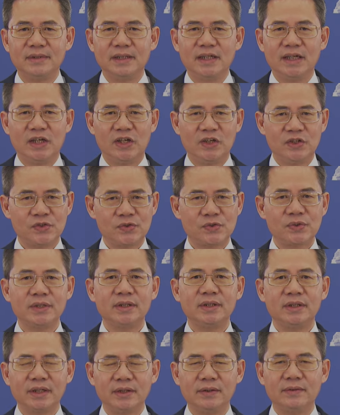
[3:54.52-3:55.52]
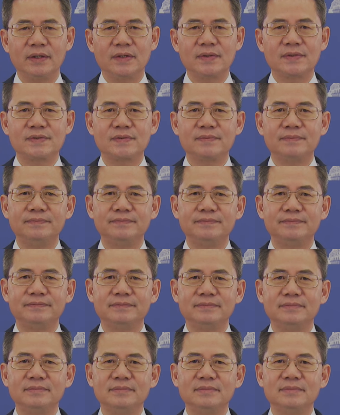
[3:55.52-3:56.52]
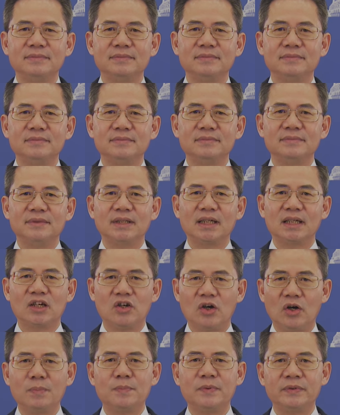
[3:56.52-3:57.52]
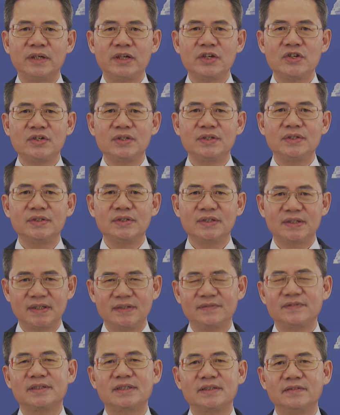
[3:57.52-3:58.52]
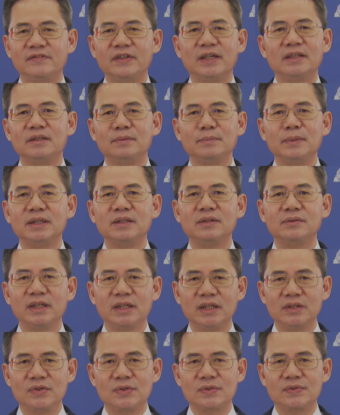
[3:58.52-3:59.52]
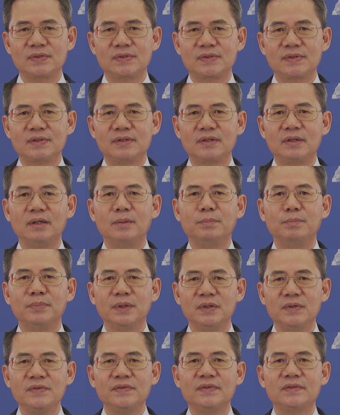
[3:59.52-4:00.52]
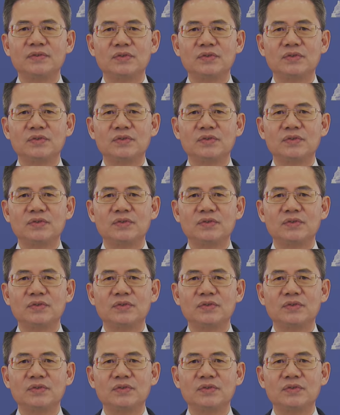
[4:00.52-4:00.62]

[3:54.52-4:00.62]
History tells us that cooperation serves the fundamental interests of both